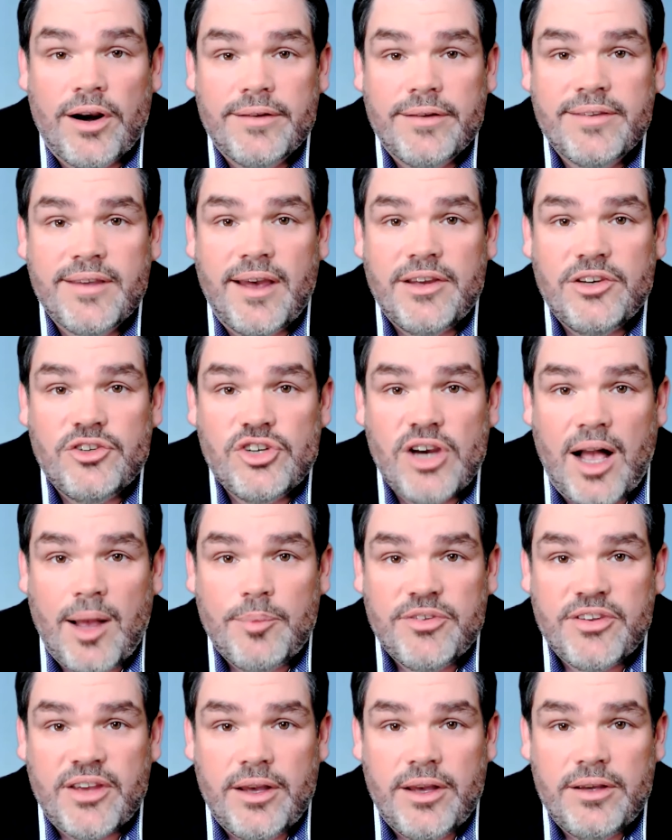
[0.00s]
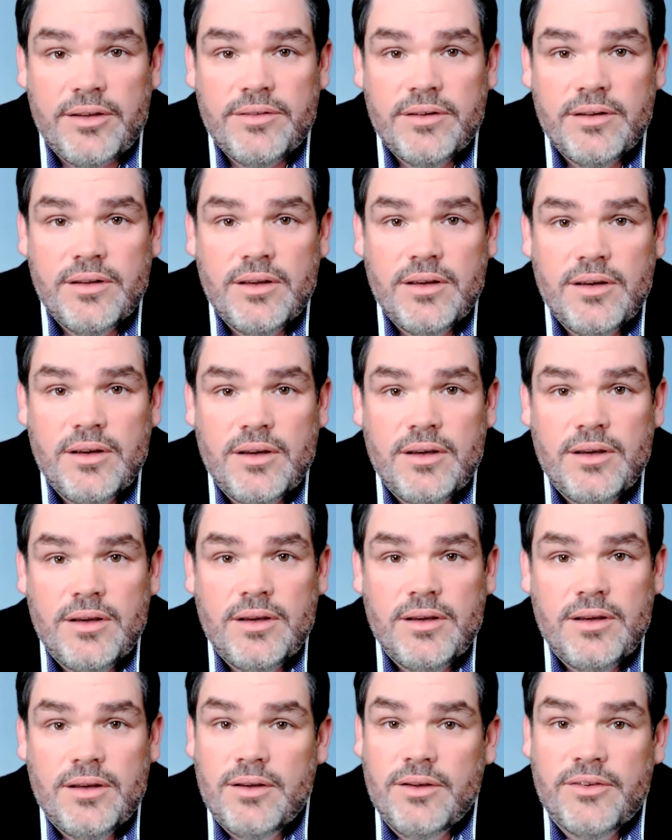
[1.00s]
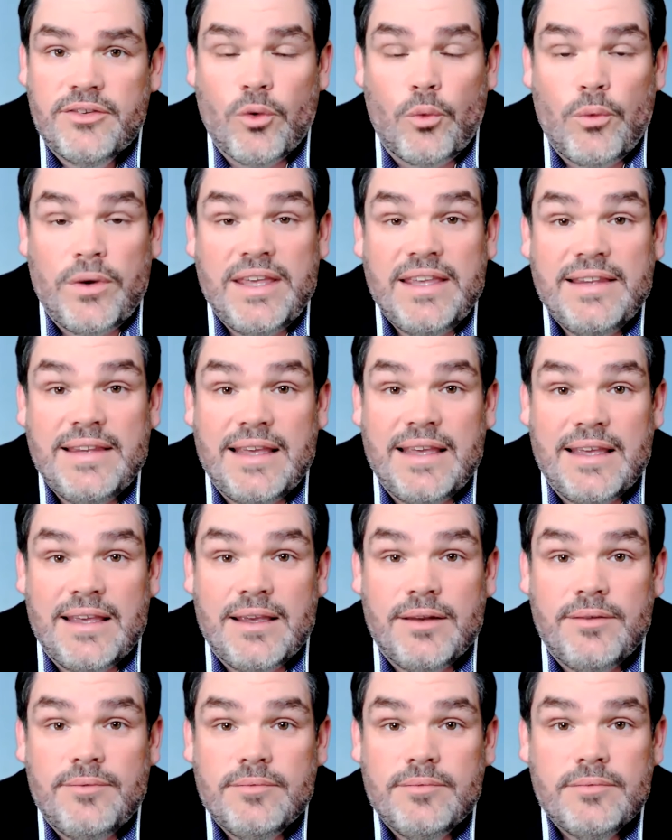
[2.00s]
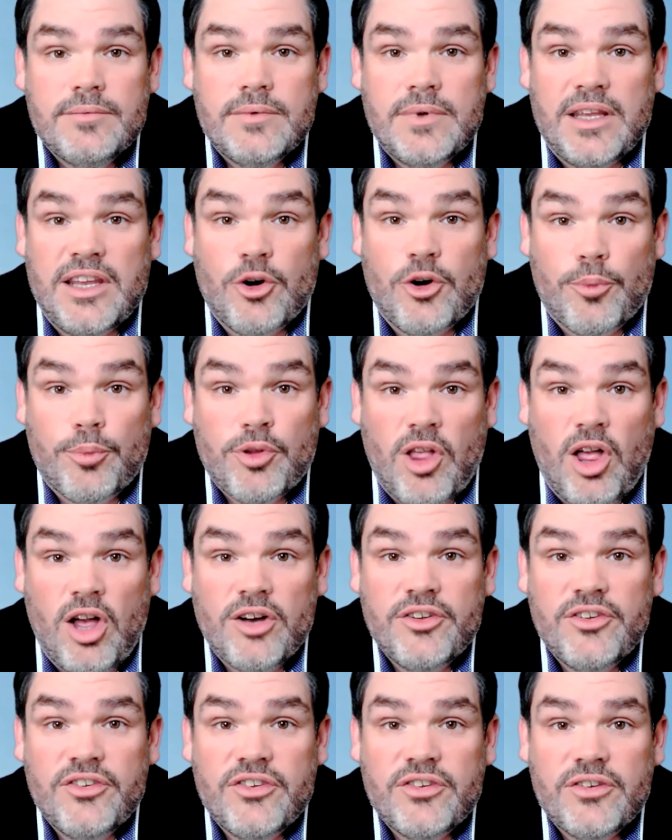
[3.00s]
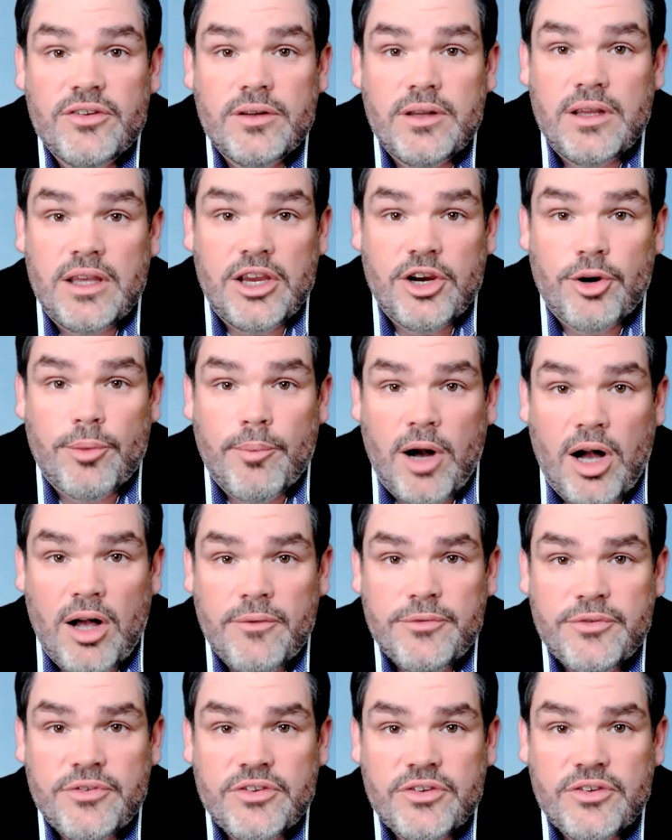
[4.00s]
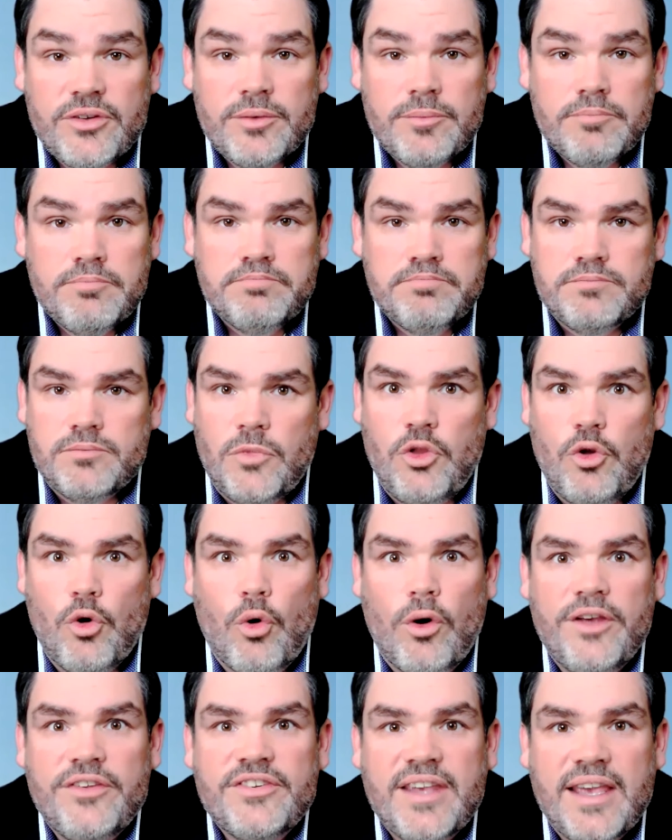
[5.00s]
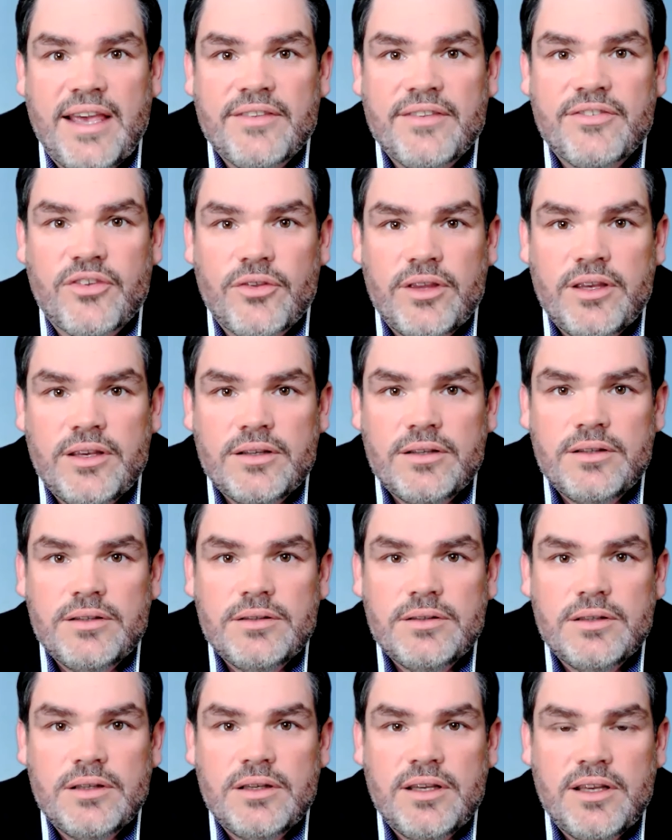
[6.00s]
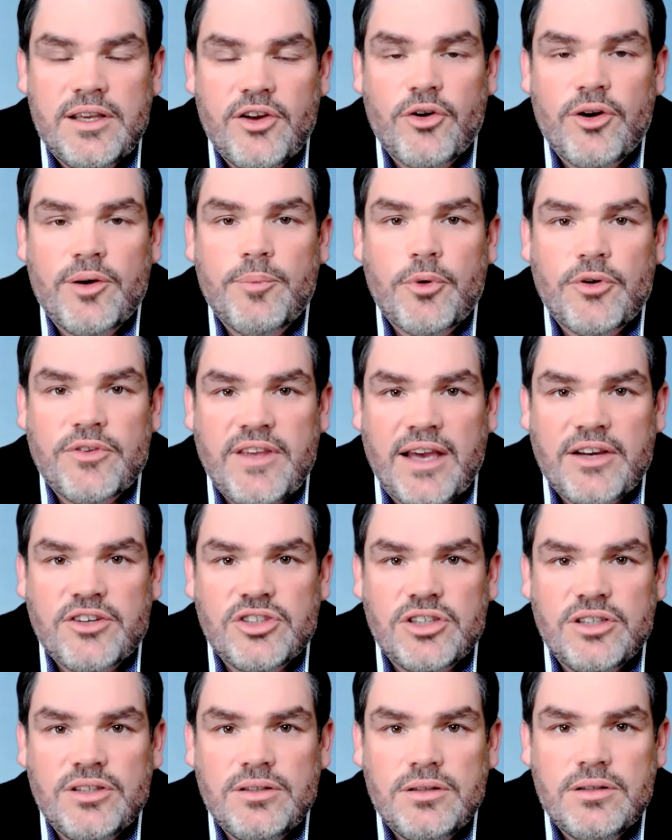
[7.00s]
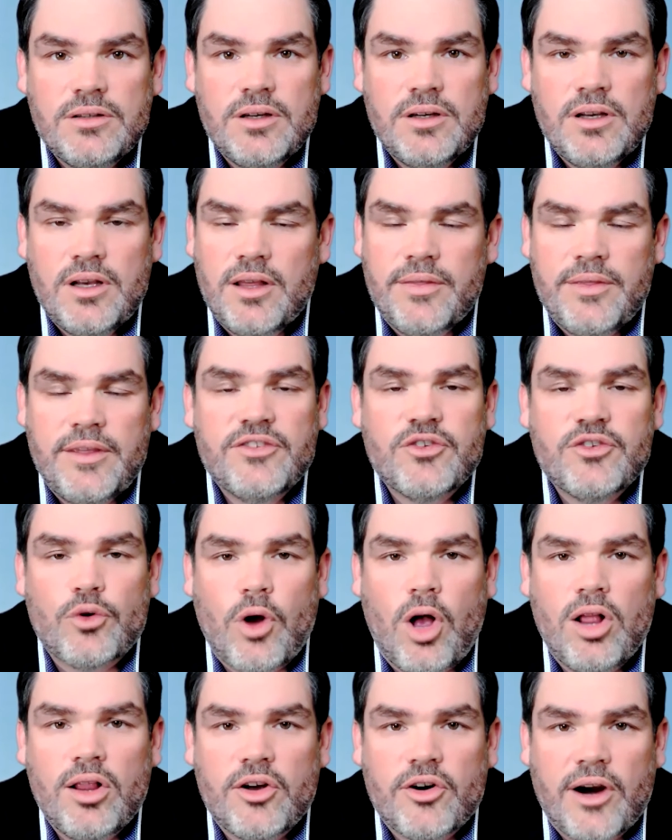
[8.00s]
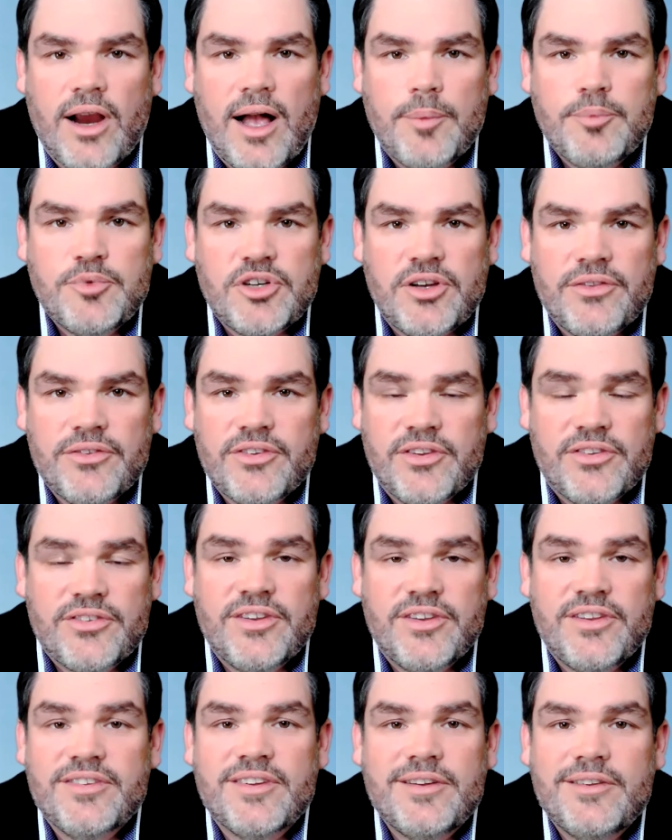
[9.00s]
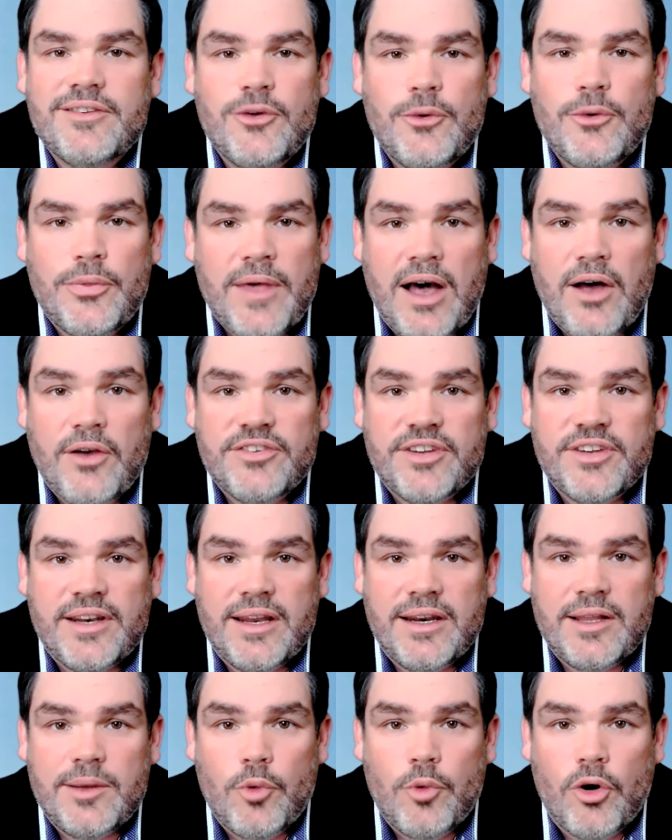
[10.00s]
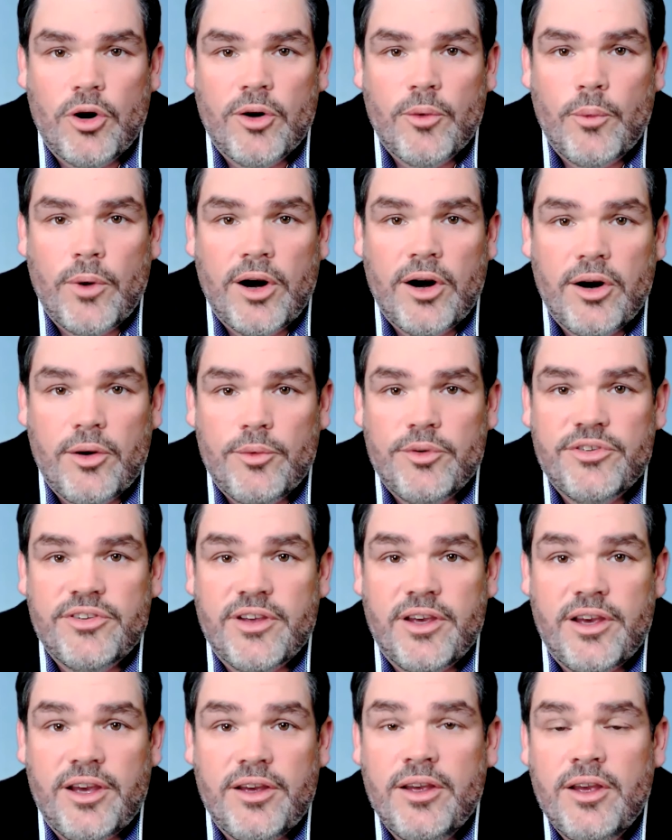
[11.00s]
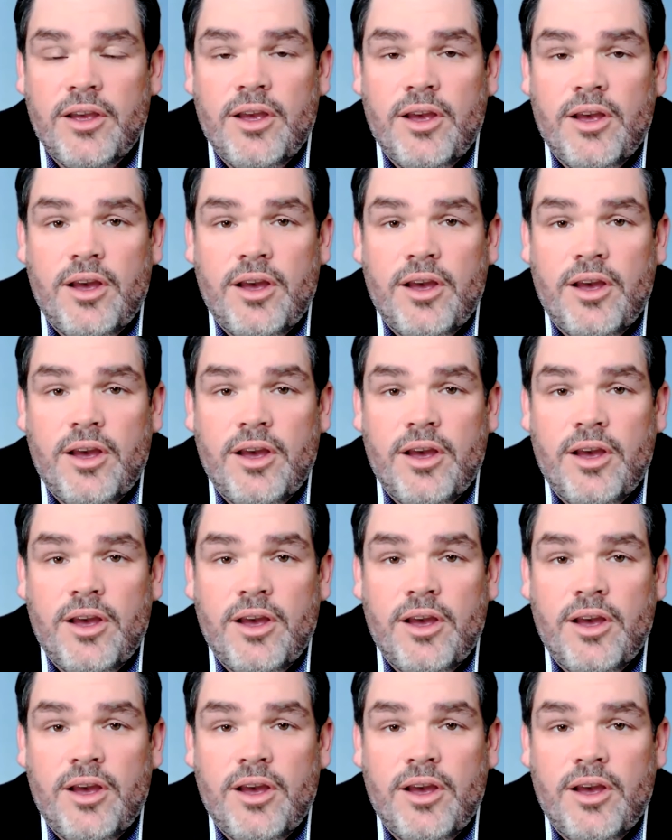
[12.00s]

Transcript: on a tight job site. So we need earplugs, ear muffs, noise canceling, hearing protection. These are all our options. This isn't 2000 anymore where it was a